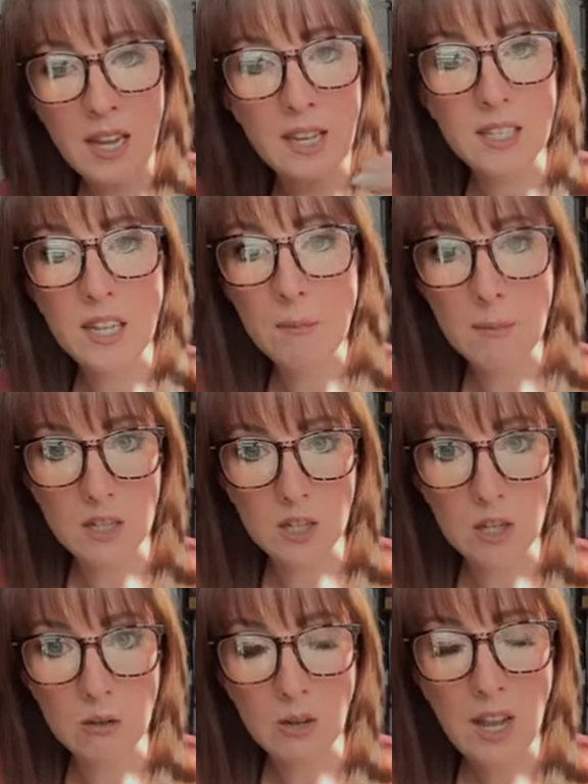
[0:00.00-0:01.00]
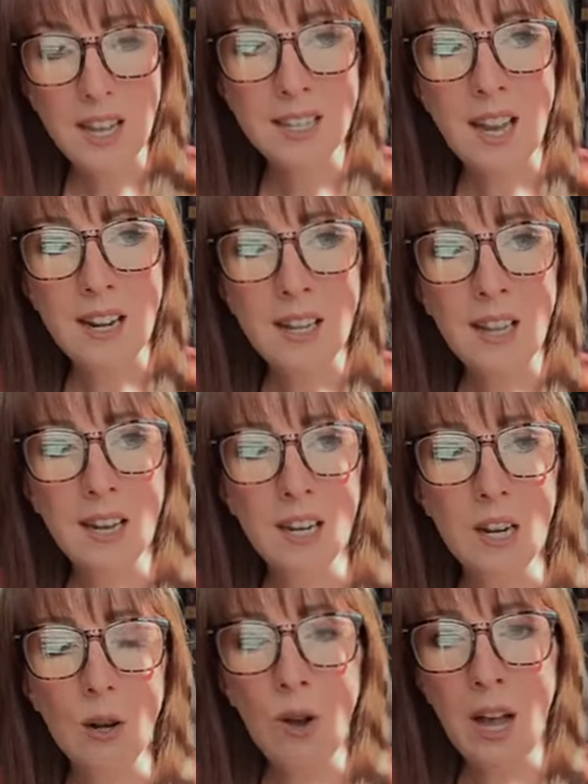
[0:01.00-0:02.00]
and it's going to miss you. It's kind of
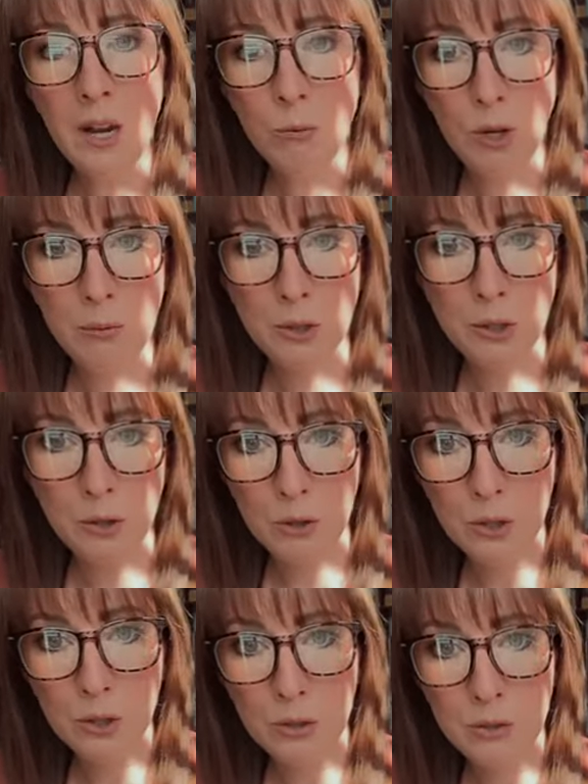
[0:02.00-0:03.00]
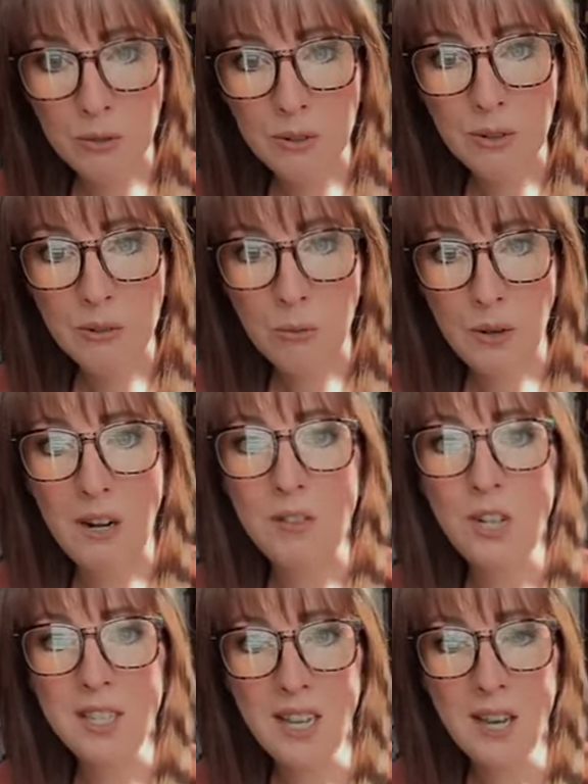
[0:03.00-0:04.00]
like, you know, I'm rubber, you're glue,
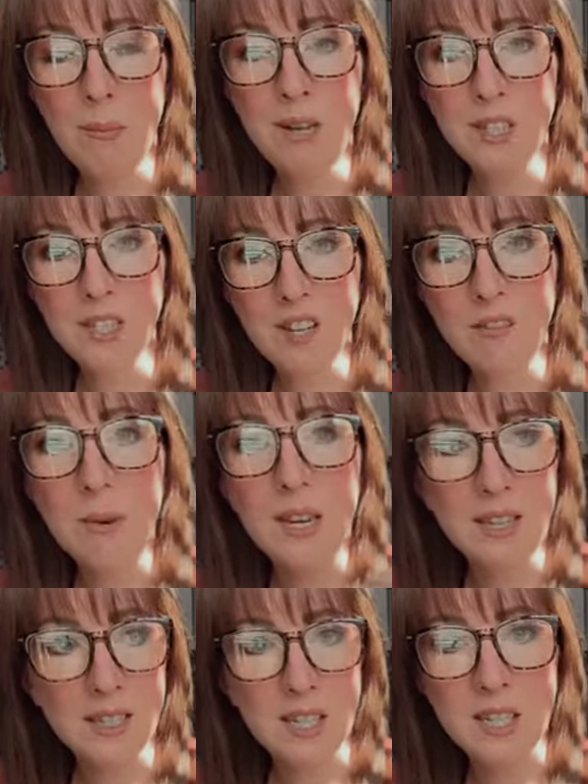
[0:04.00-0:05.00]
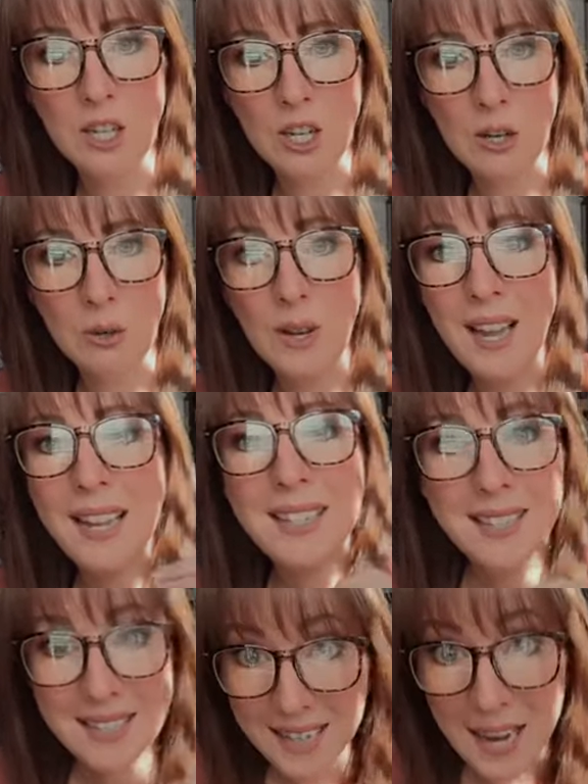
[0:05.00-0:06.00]
whatever you say bounces off me, sticks to you.
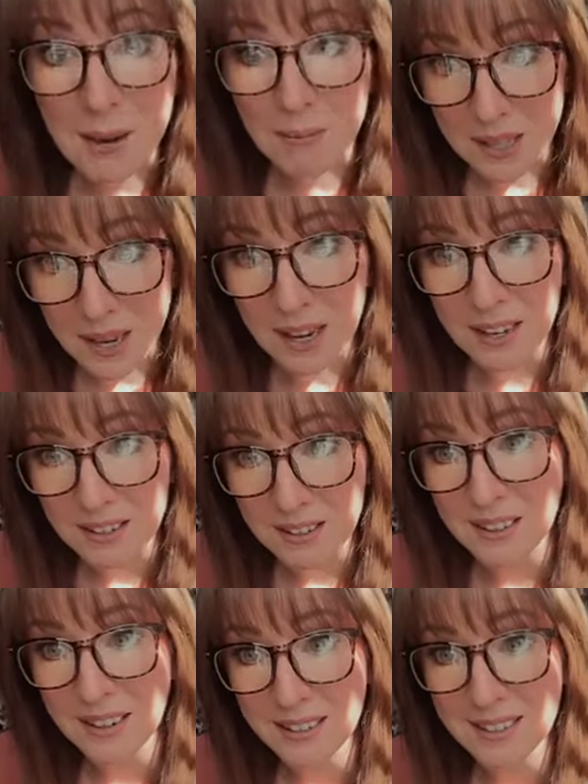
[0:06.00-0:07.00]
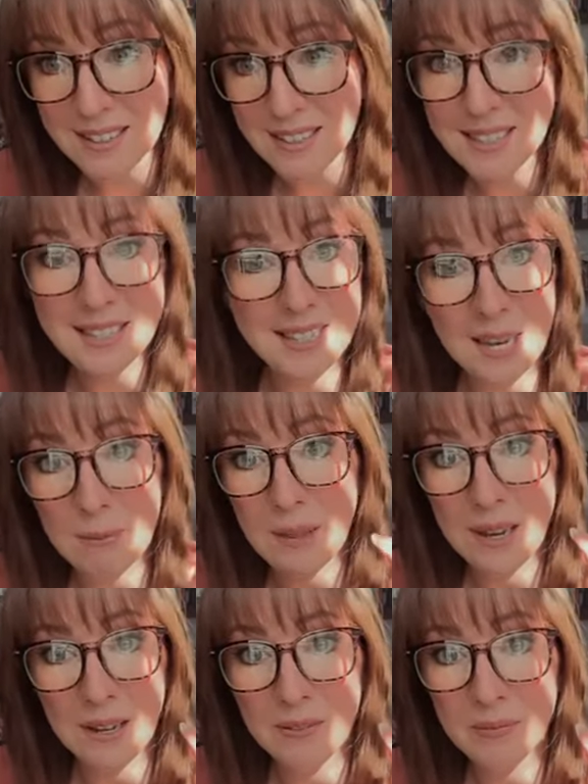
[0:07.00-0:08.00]
Same thing, you guys. It's the
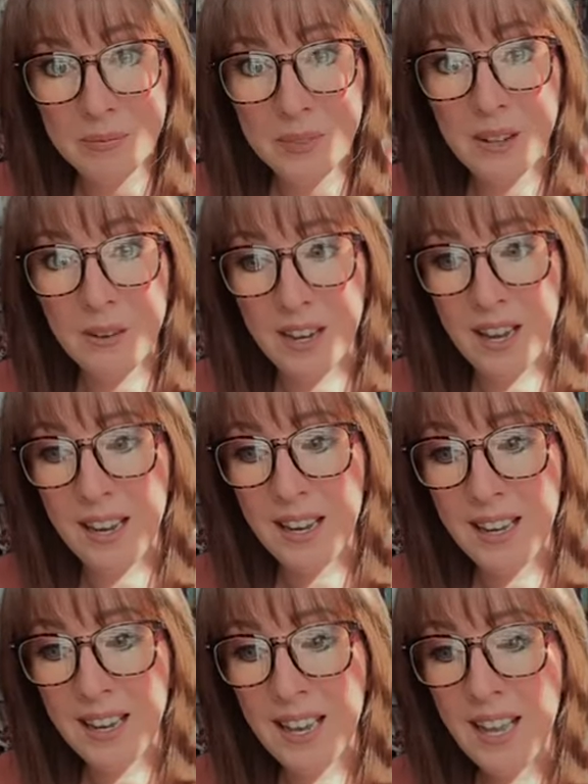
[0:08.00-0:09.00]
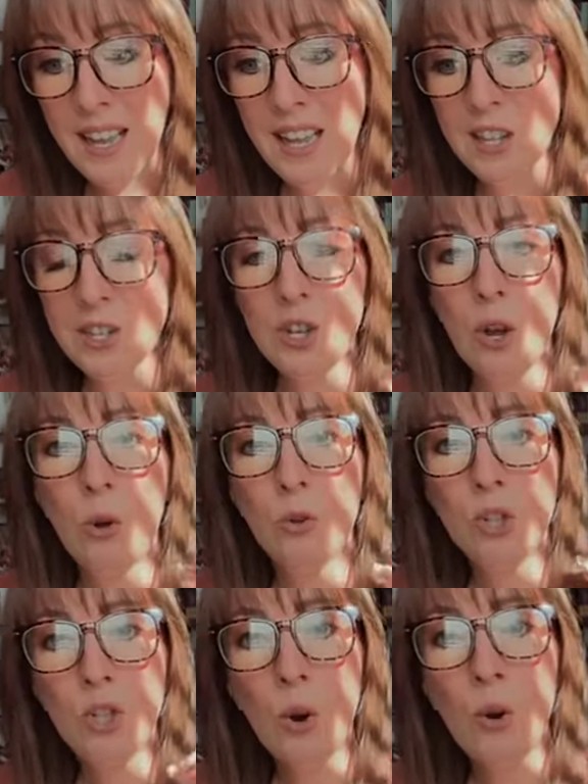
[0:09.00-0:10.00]
same thing. Okay?
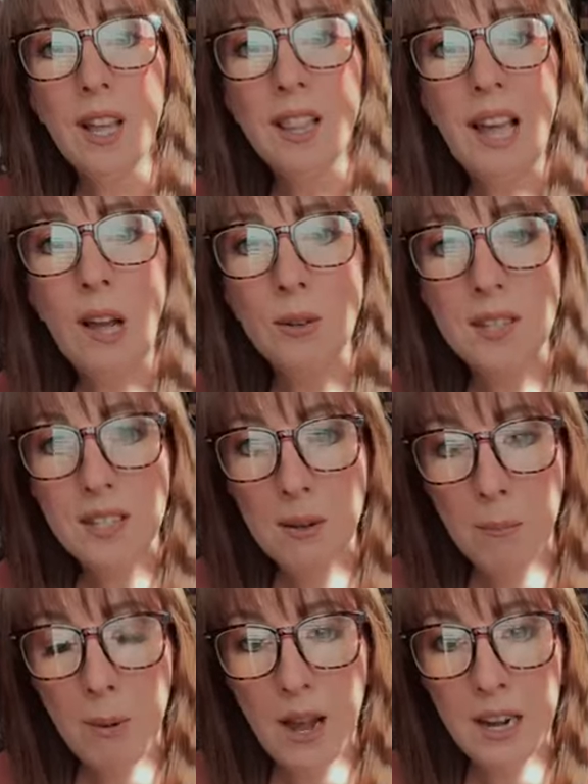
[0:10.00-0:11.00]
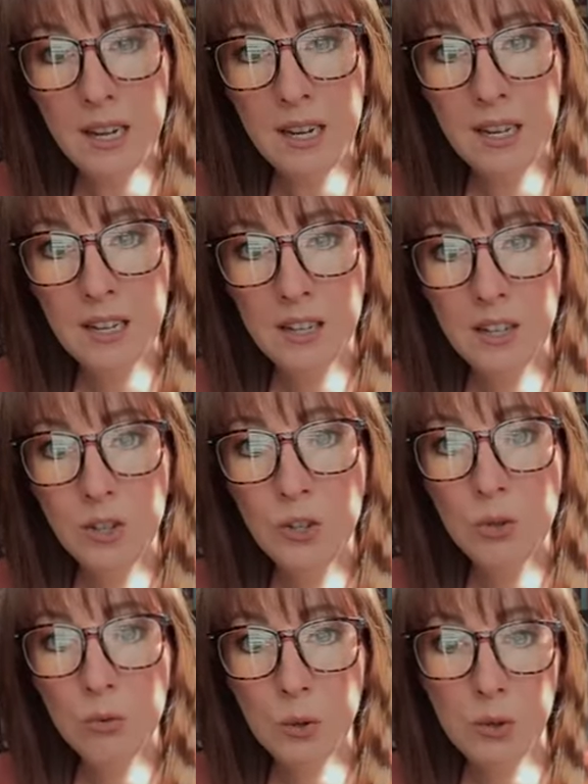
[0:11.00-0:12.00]
So don't allow somebody
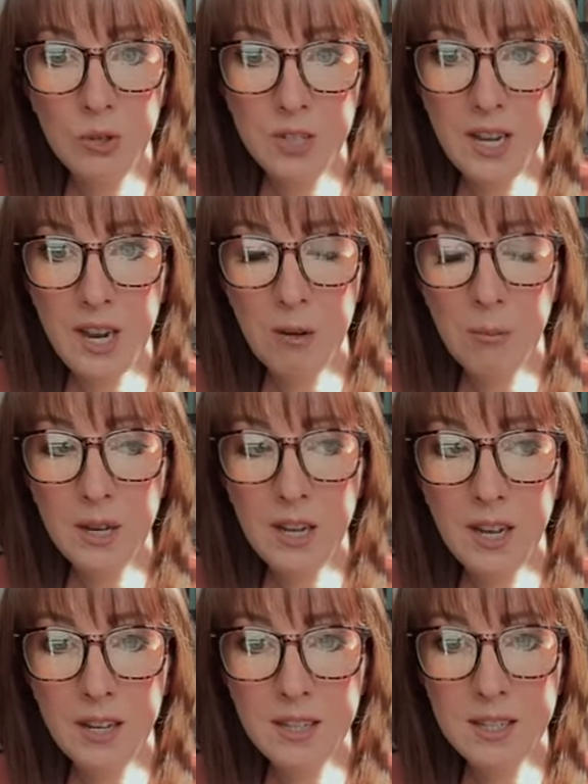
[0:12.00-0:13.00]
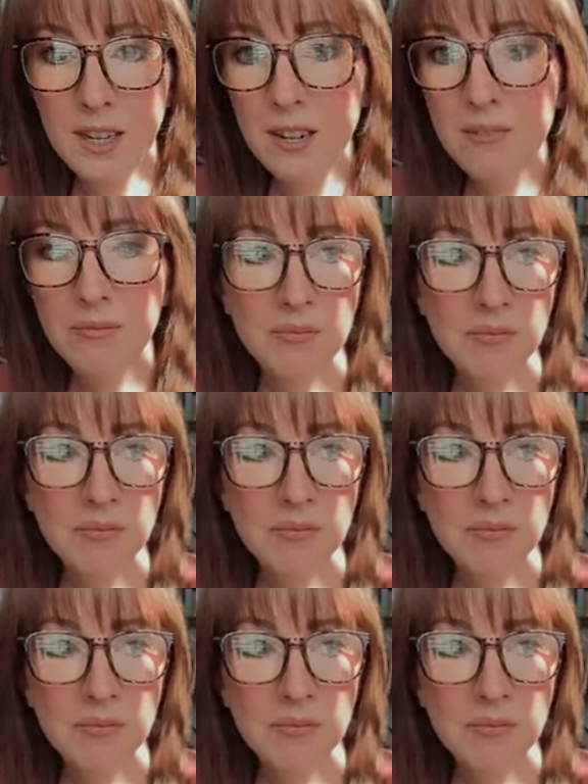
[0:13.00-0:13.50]
to ruin your day because